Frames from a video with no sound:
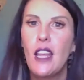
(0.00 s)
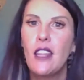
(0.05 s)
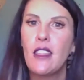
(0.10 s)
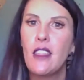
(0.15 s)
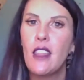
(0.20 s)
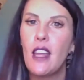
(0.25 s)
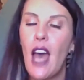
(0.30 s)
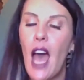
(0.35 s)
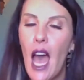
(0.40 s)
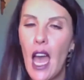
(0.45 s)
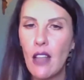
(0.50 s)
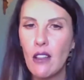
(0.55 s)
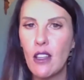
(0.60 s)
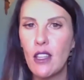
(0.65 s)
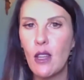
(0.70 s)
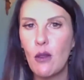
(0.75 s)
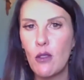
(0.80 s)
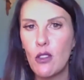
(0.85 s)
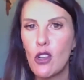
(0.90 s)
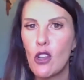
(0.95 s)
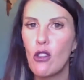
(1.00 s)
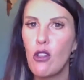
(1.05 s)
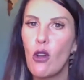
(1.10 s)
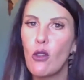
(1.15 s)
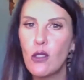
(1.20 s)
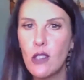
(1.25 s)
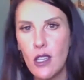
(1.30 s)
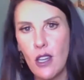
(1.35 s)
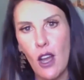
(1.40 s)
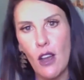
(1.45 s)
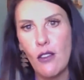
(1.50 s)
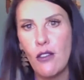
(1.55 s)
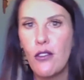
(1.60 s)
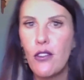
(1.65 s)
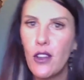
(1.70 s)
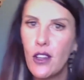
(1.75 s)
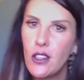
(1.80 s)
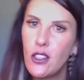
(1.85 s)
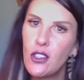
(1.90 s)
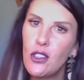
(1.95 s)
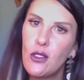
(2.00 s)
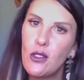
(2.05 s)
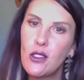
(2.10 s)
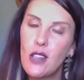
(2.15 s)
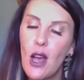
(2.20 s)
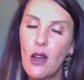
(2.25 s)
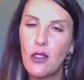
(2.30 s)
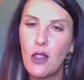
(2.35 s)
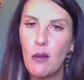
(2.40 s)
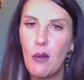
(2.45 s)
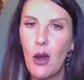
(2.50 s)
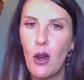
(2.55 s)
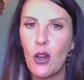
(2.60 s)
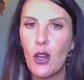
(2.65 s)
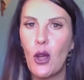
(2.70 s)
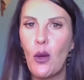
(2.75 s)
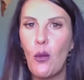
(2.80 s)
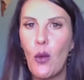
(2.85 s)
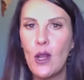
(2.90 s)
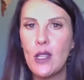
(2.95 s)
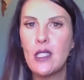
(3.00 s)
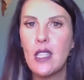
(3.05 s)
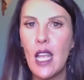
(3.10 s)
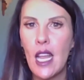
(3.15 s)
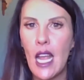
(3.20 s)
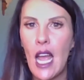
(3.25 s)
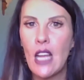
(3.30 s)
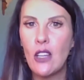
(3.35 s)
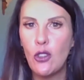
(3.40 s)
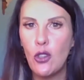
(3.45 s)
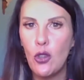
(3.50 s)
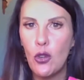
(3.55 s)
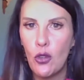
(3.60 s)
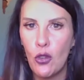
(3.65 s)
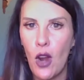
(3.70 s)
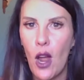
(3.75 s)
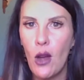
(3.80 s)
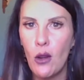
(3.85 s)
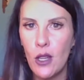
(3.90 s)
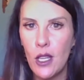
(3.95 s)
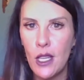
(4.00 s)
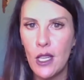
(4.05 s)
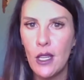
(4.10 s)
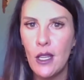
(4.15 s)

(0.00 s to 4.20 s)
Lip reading: the island that was close enough to South America, once that got too crowded,